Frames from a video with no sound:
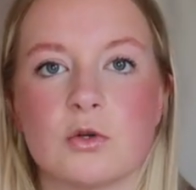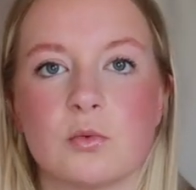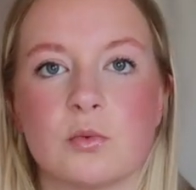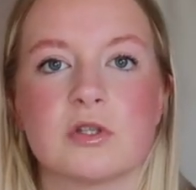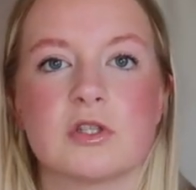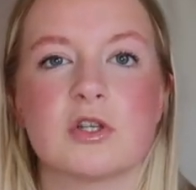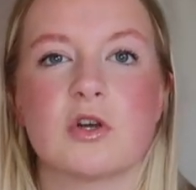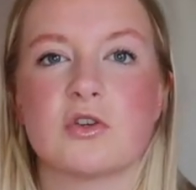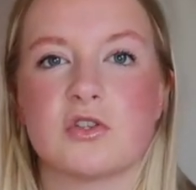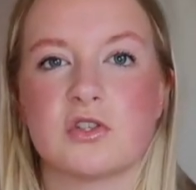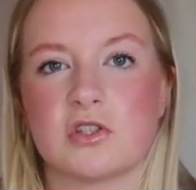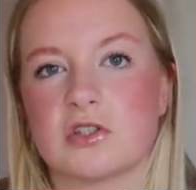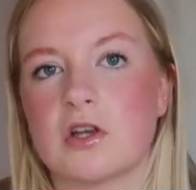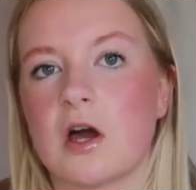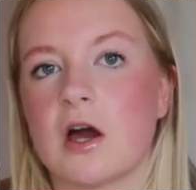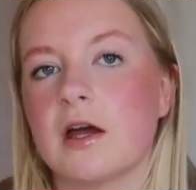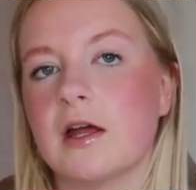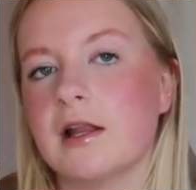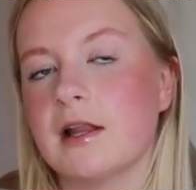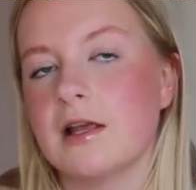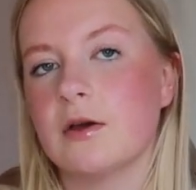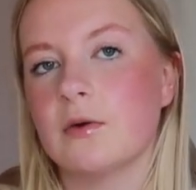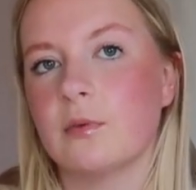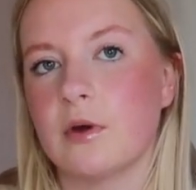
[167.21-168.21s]
which I'll
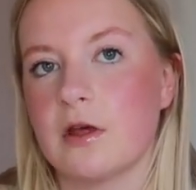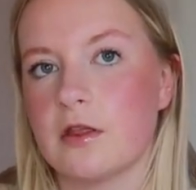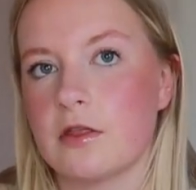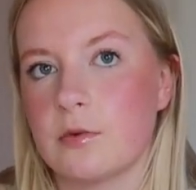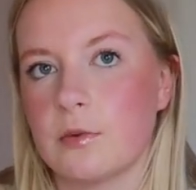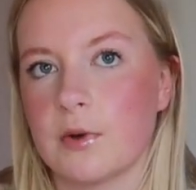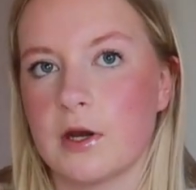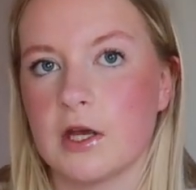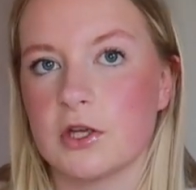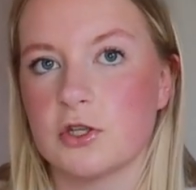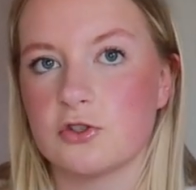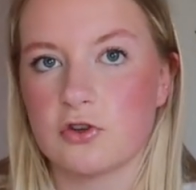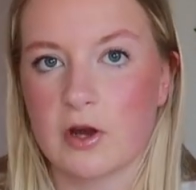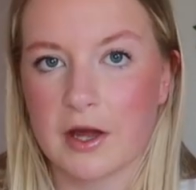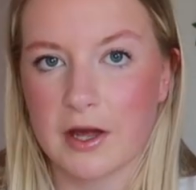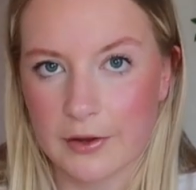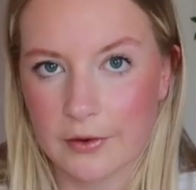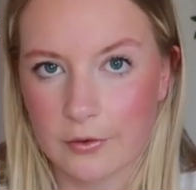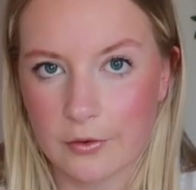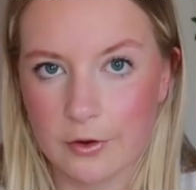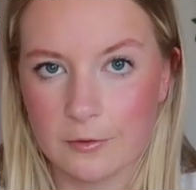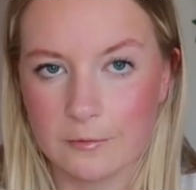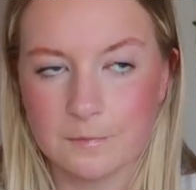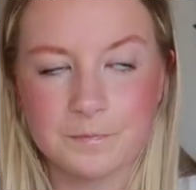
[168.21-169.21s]
style it with when I try
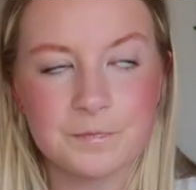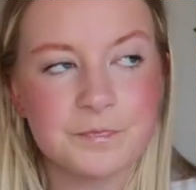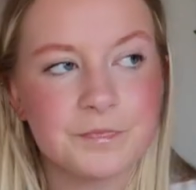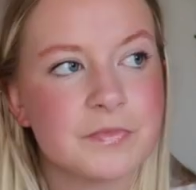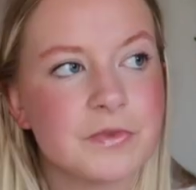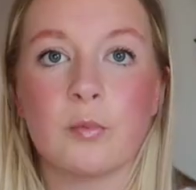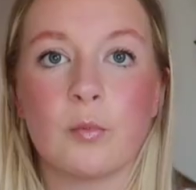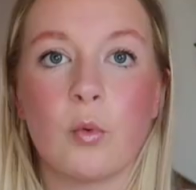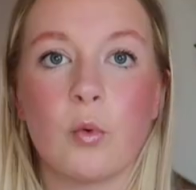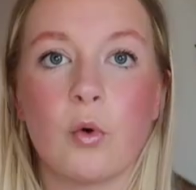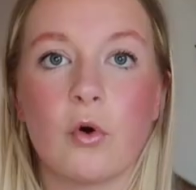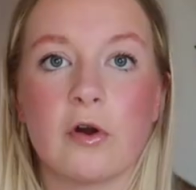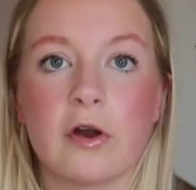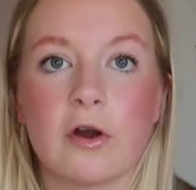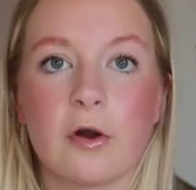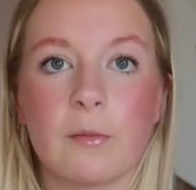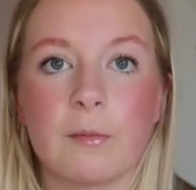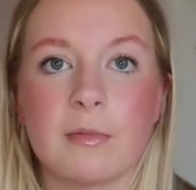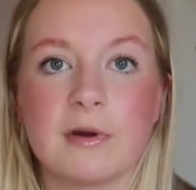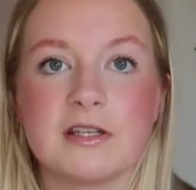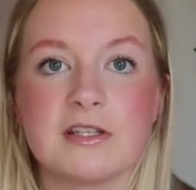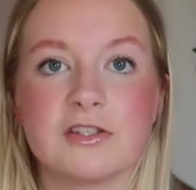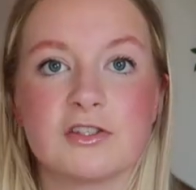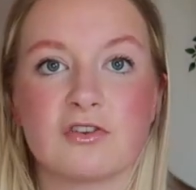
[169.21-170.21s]
it on. Wore it on
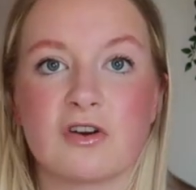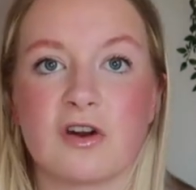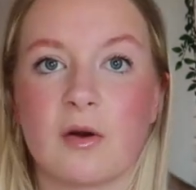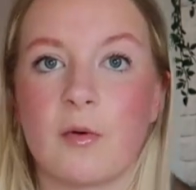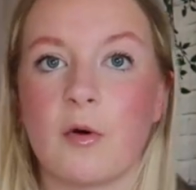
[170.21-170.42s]
my Instagram.